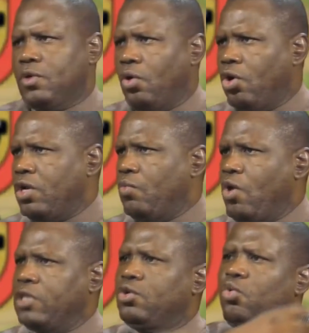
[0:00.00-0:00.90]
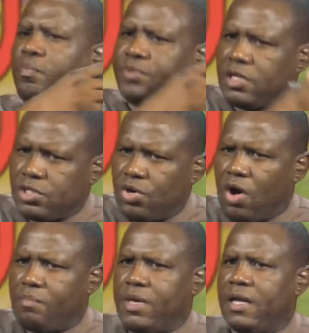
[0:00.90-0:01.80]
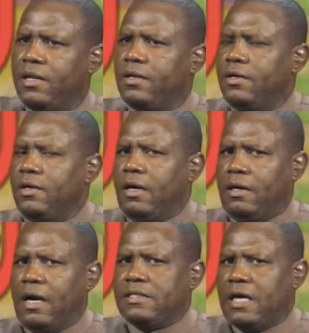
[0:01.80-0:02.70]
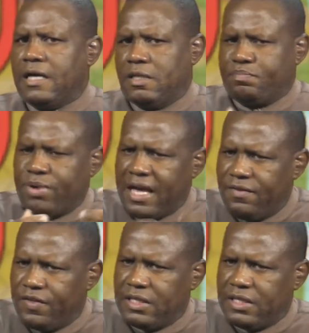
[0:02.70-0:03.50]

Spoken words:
or they want to open a sawmill as a private